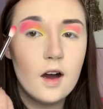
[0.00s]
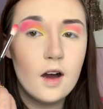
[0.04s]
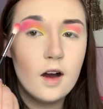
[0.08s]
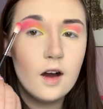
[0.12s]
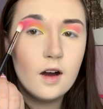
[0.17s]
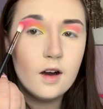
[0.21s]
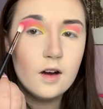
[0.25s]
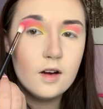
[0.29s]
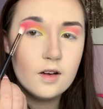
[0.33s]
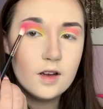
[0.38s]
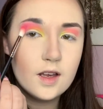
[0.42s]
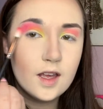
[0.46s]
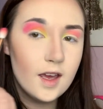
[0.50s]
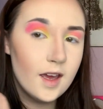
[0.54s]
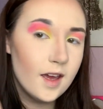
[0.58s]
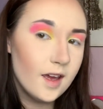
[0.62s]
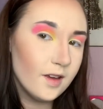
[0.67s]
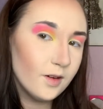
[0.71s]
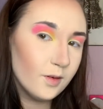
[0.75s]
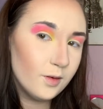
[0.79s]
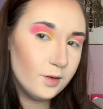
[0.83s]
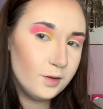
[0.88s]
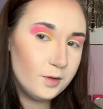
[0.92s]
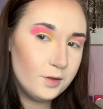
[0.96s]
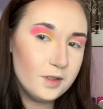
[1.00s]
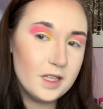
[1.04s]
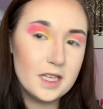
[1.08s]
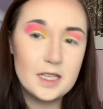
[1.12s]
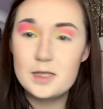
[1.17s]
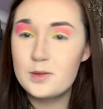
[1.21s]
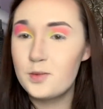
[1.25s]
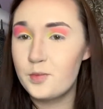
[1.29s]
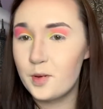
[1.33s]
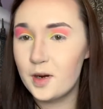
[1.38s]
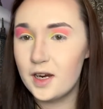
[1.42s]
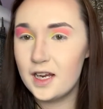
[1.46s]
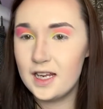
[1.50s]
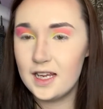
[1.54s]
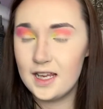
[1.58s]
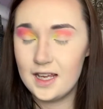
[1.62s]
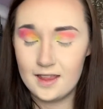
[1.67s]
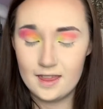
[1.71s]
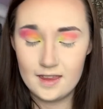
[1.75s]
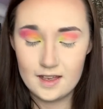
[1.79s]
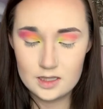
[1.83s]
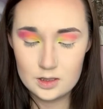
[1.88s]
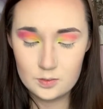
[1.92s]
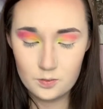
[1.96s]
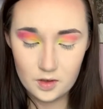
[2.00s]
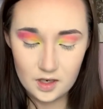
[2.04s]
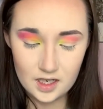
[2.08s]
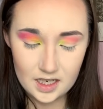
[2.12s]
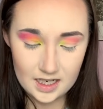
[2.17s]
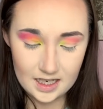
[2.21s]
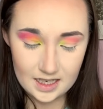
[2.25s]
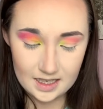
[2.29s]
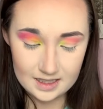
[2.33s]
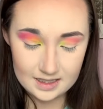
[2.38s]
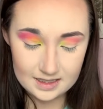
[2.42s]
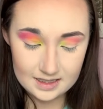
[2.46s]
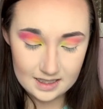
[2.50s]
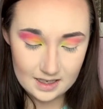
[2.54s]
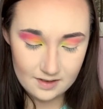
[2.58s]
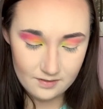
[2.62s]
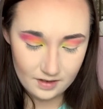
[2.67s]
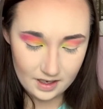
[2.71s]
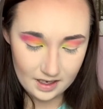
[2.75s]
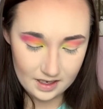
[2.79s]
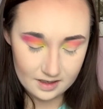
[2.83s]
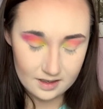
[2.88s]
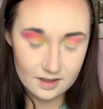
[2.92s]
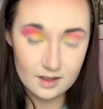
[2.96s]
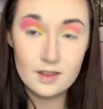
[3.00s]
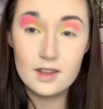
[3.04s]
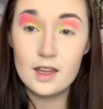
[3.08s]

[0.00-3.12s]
Okay, ooh, that's pretty. That's pretty. Living.